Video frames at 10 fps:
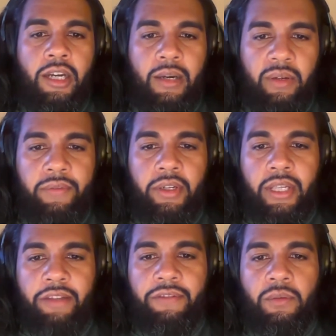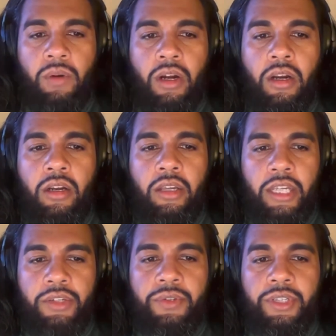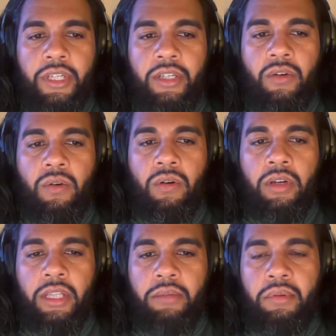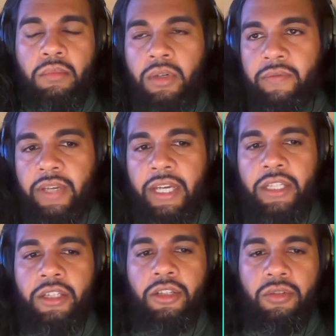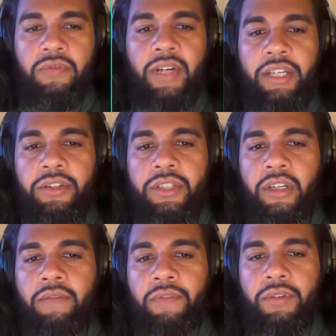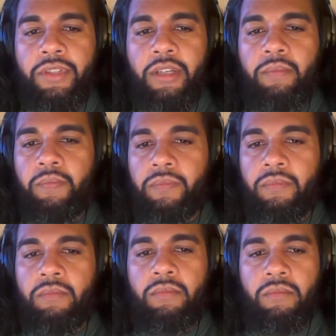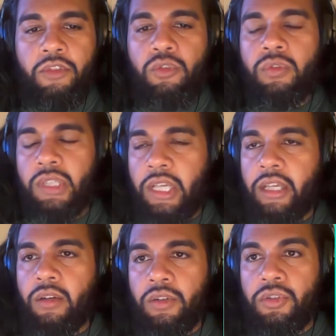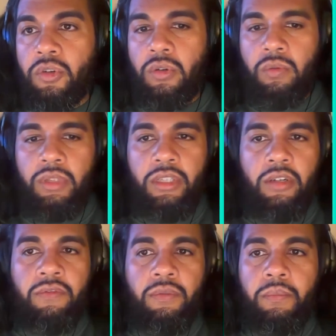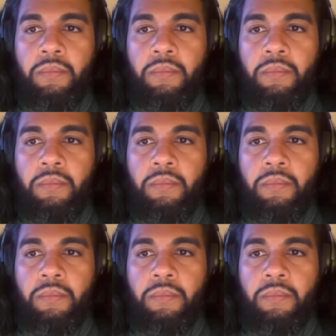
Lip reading: However, if you are interested or a little bit more advanced, you'll find yourself using tools like Cursor or Windsurf.